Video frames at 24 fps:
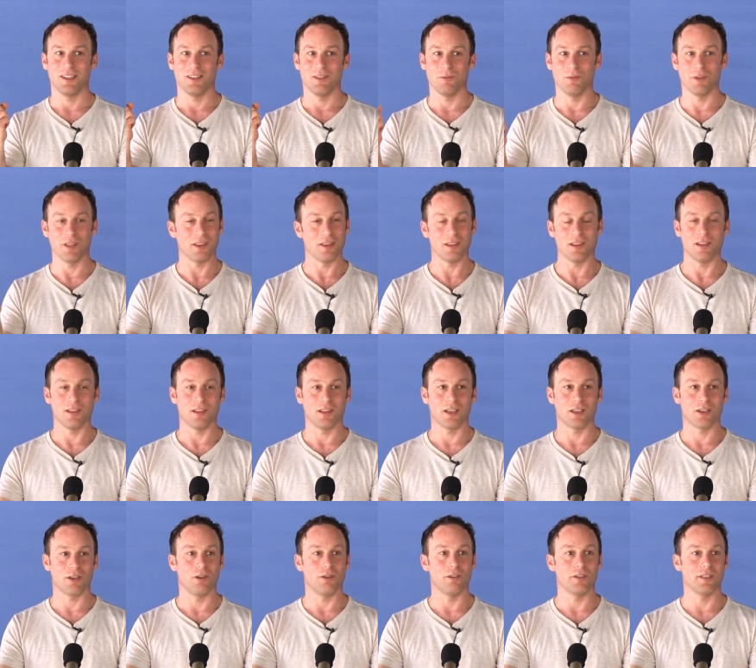with the
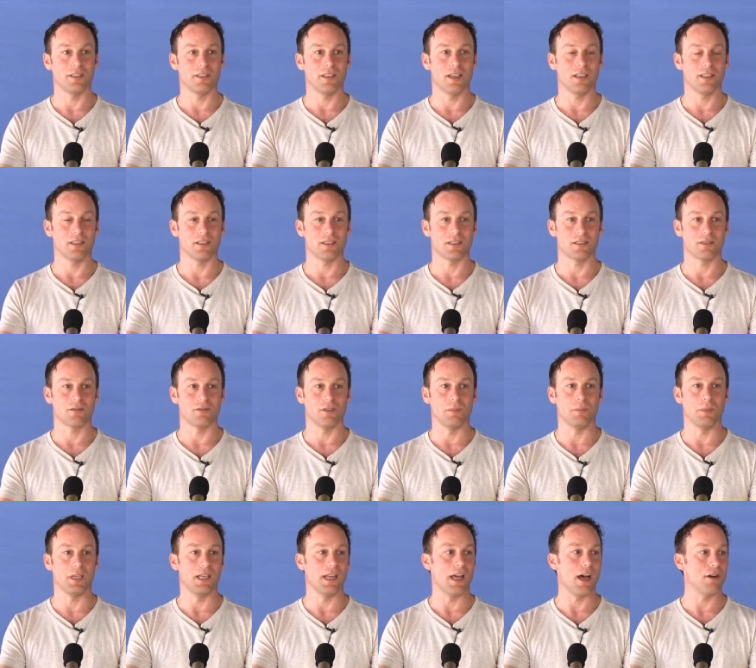current data
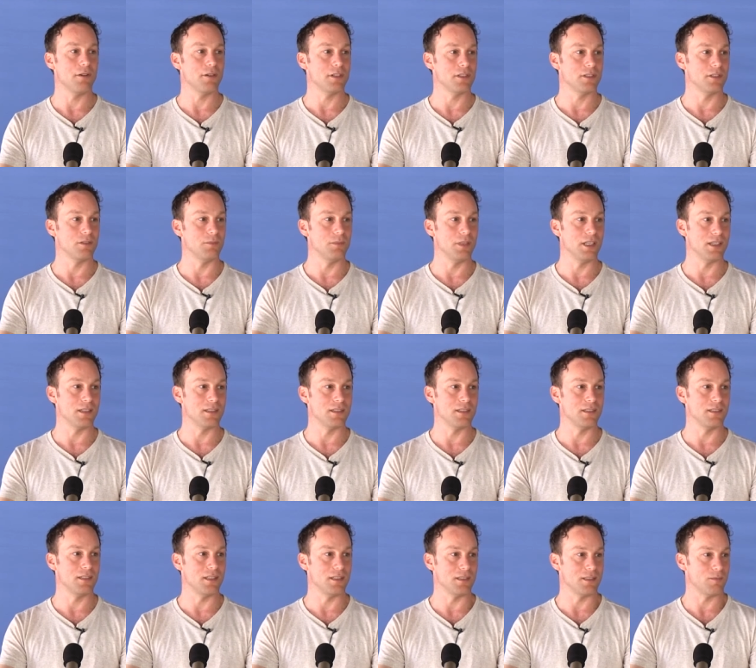stream, allow it to be as
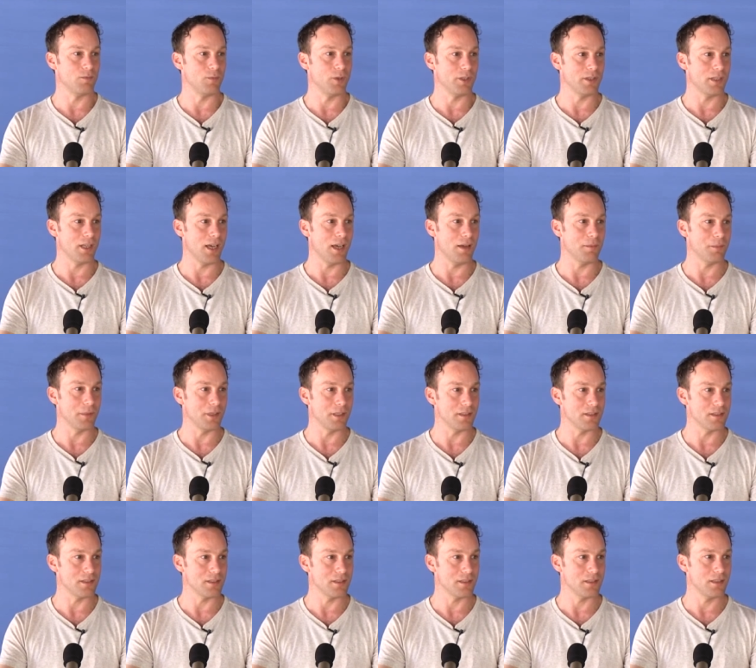it is, what
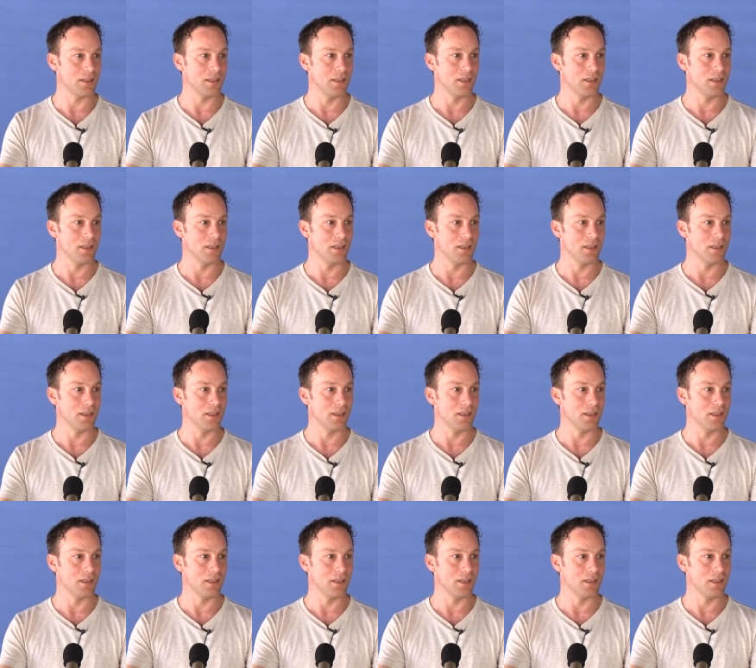happens?